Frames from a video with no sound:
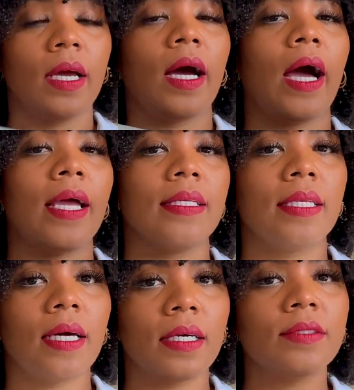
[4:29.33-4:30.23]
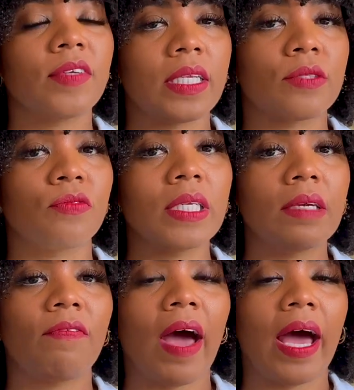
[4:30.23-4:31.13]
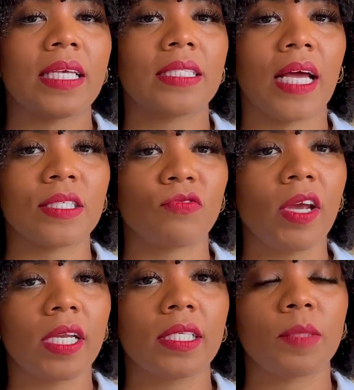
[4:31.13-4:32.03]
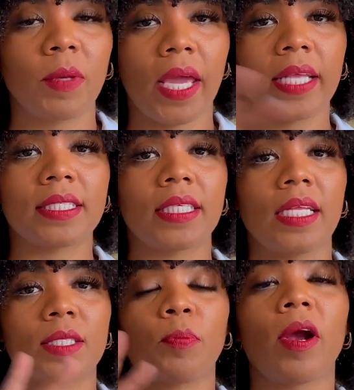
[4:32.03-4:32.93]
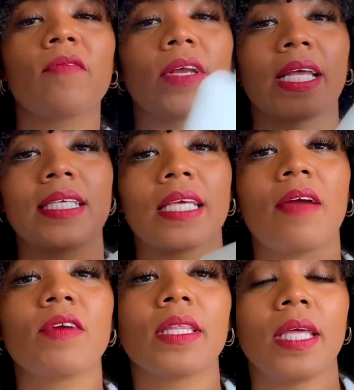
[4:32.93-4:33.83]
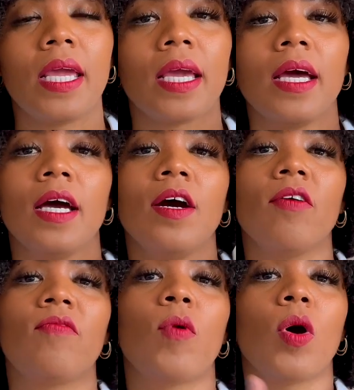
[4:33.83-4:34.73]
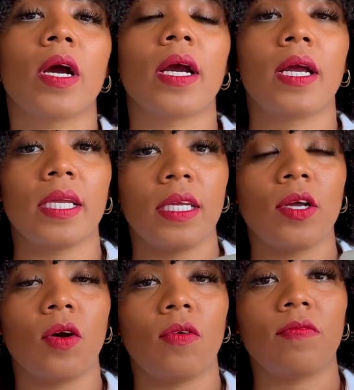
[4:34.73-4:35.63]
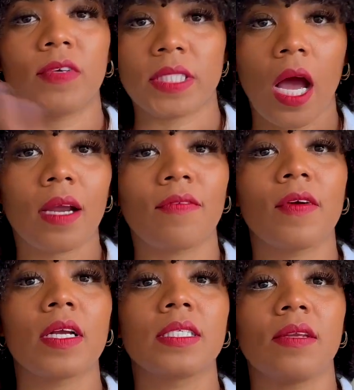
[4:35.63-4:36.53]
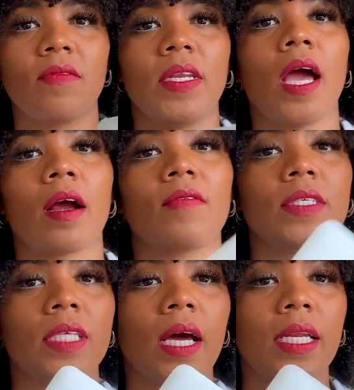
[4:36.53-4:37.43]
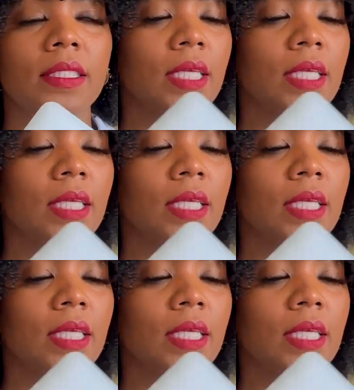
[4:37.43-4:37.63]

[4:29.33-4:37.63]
I love. It's really fast. It has retina display. It's perfect. Has everything for photographers and videographers on it.